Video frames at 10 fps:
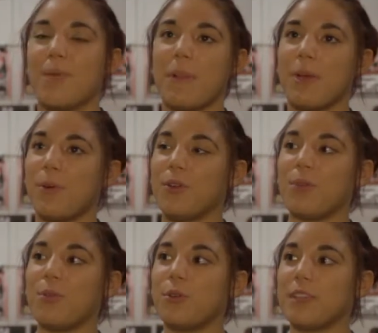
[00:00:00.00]
My
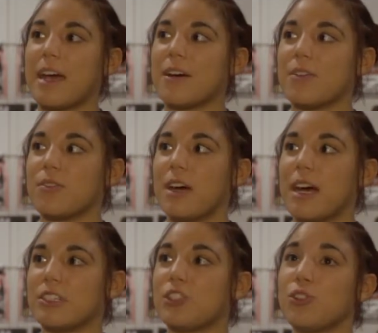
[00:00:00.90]
opponent pulled out
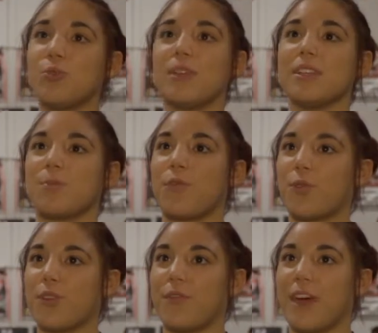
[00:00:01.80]
two weeks
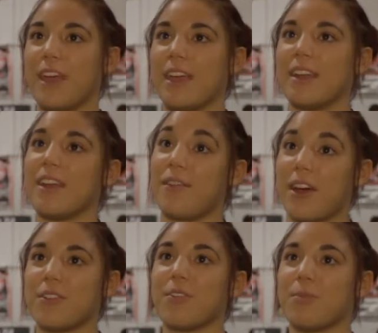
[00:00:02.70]
before the fight and I
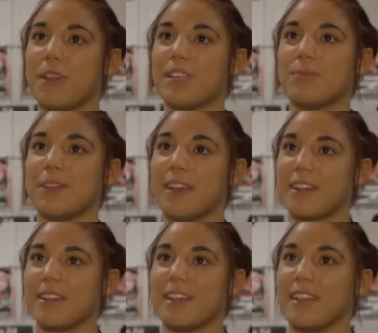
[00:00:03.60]
found a replacement
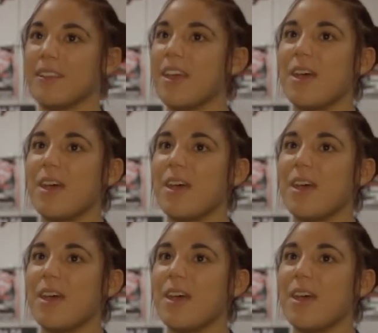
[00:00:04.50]
luckily.